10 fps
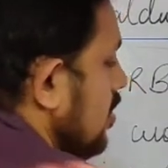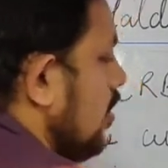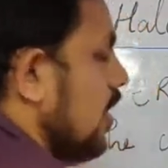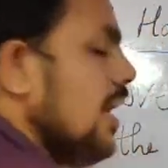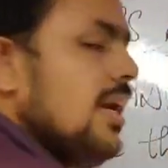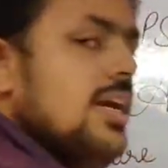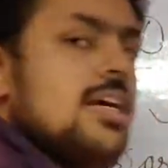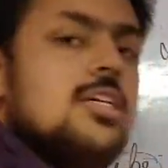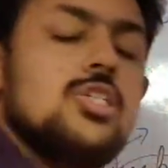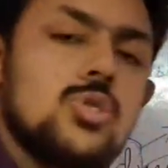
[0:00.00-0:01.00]
Okay.
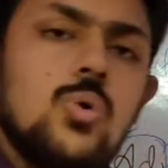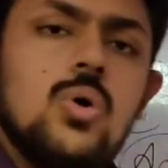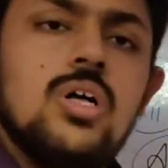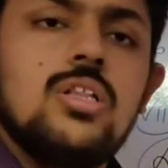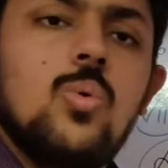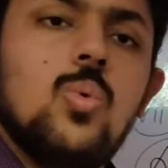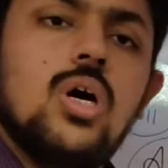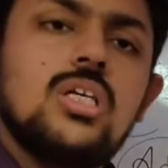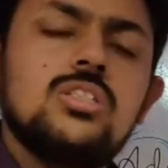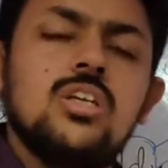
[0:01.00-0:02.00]
So the
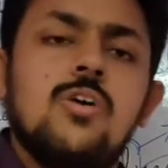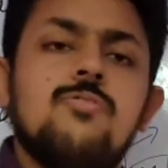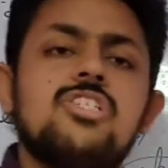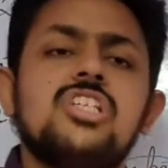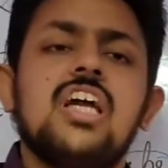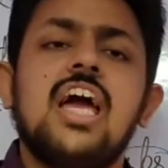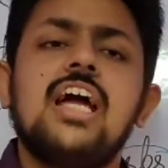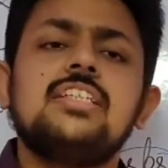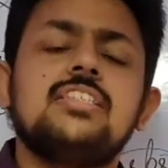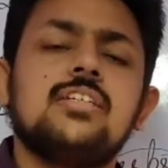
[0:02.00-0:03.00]
words which
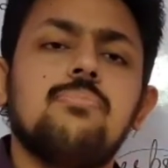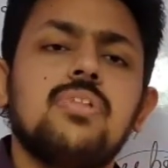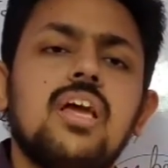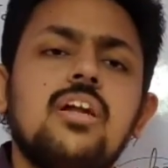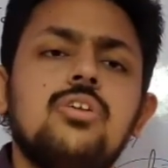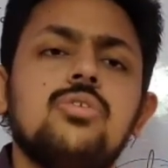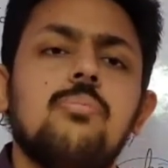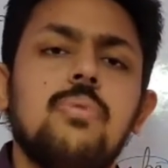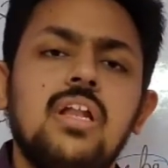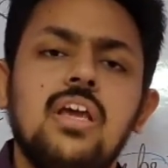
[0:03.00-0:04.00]
add something to the
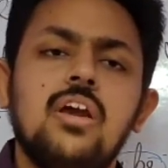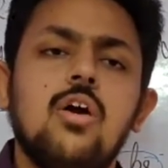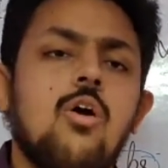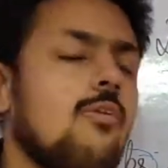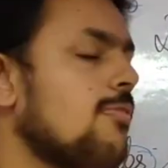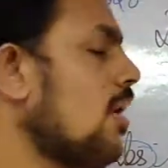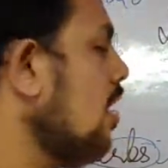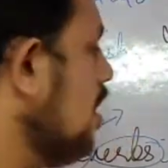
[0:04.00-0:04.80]
meaning of a